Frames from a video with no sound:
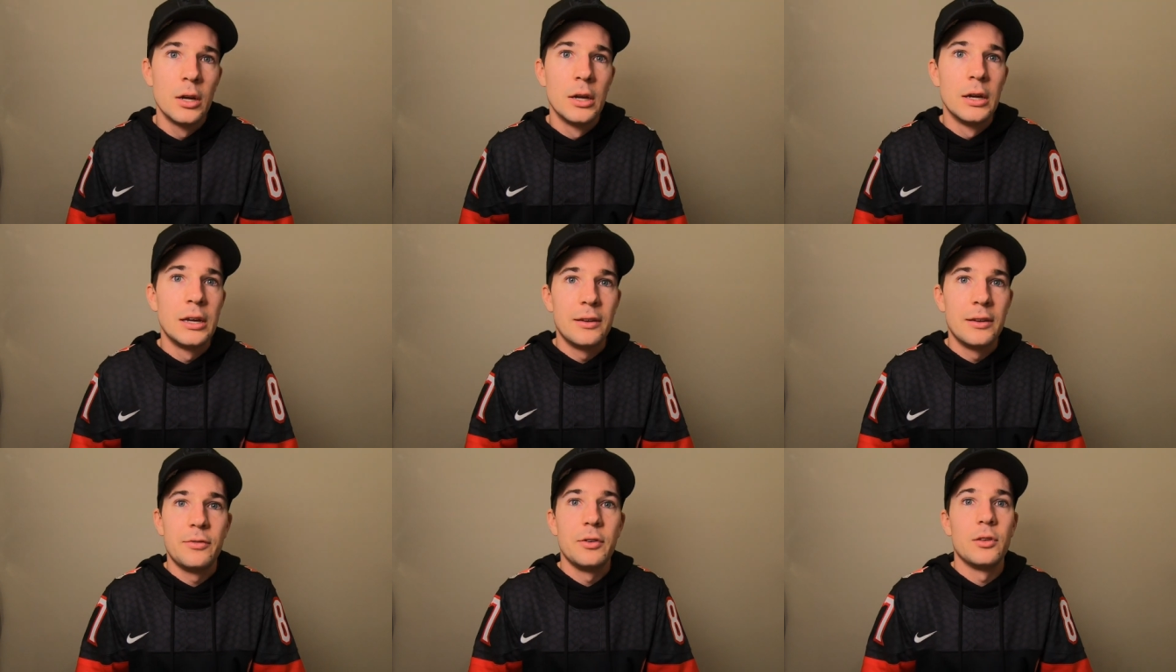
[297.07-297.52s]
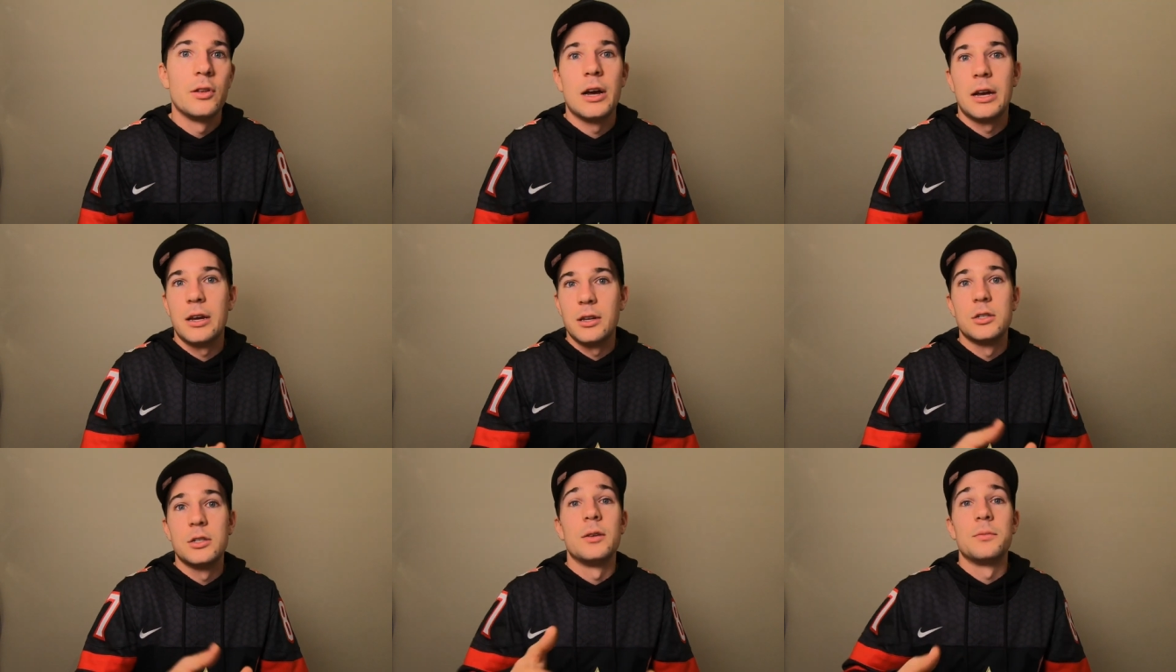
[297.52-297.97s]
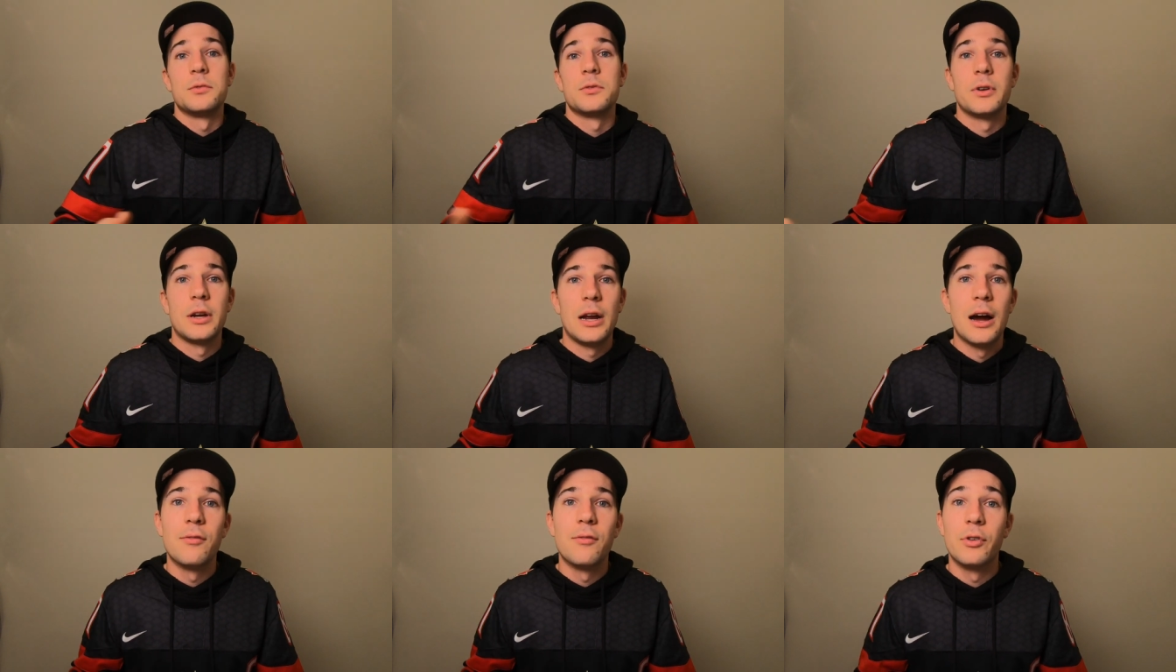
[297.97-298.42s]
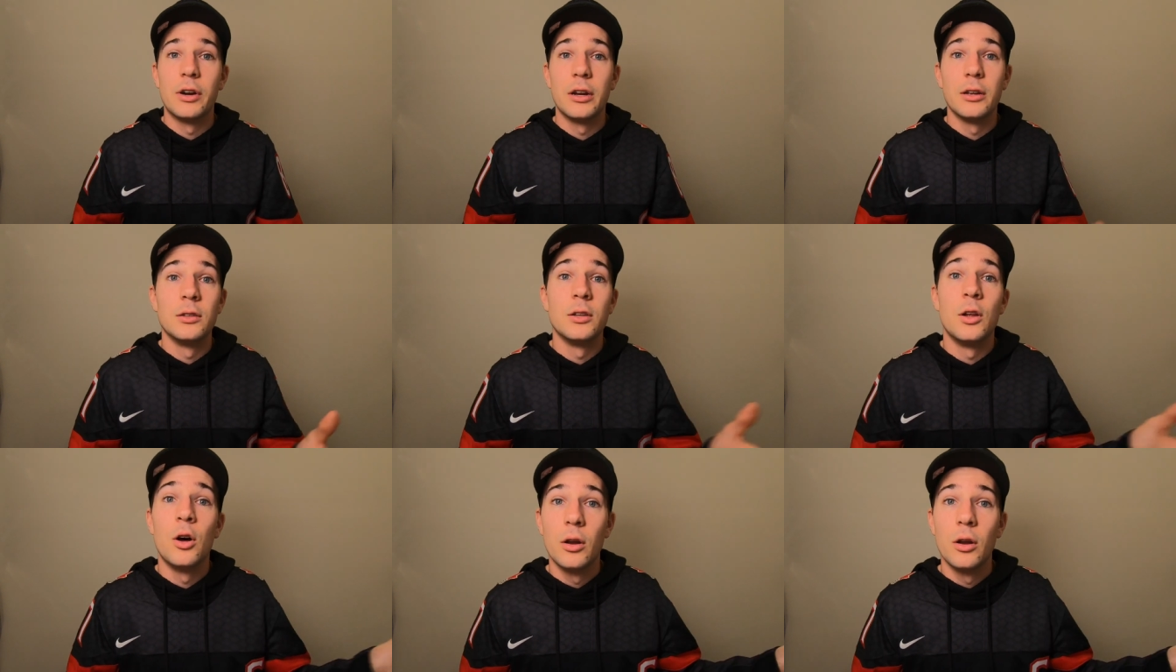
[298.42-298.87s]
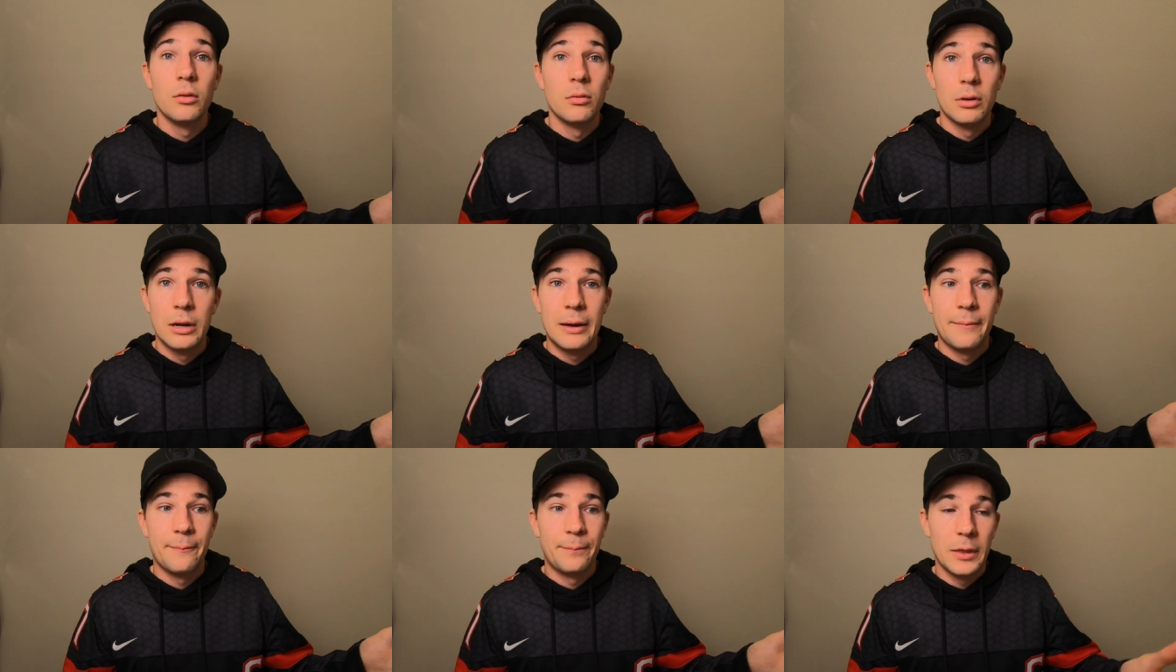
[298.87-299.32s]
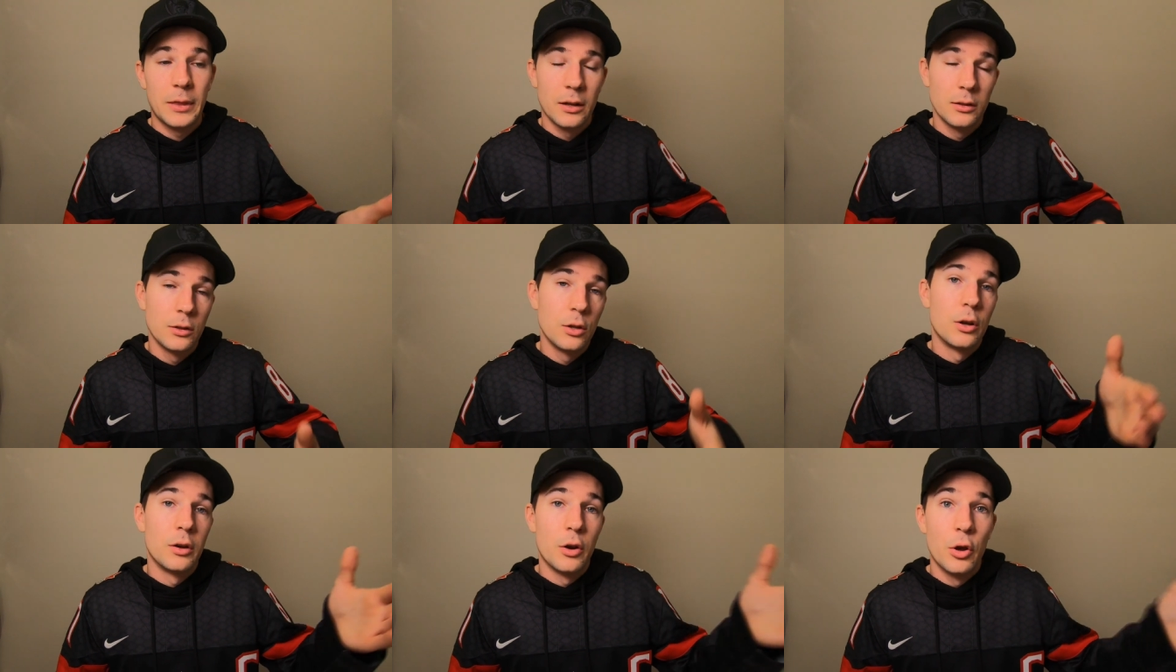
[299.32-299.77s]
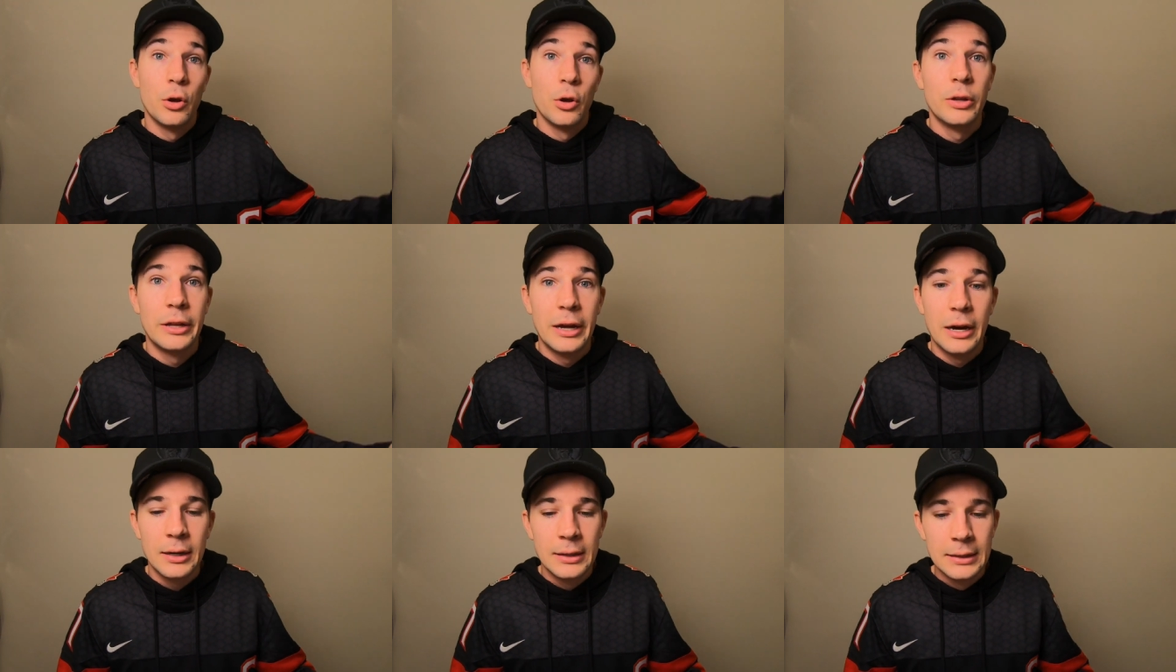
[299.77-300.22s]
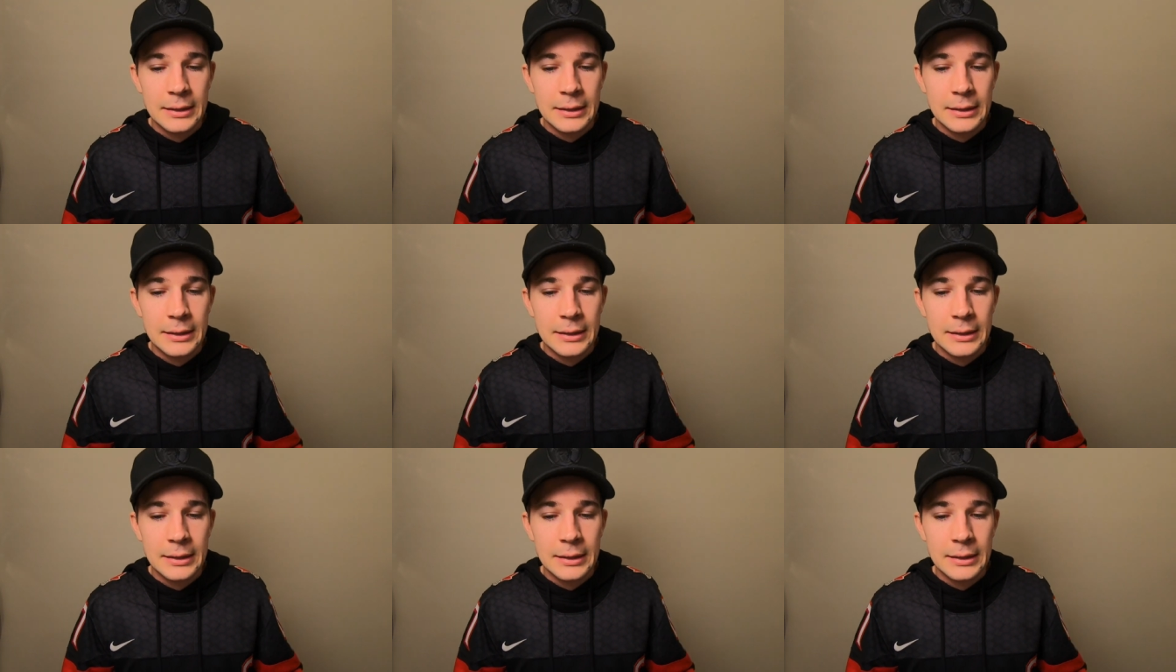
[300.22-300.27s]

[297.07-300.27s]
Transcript: if you like, in terms of recovery a lot, um, a lot earlier.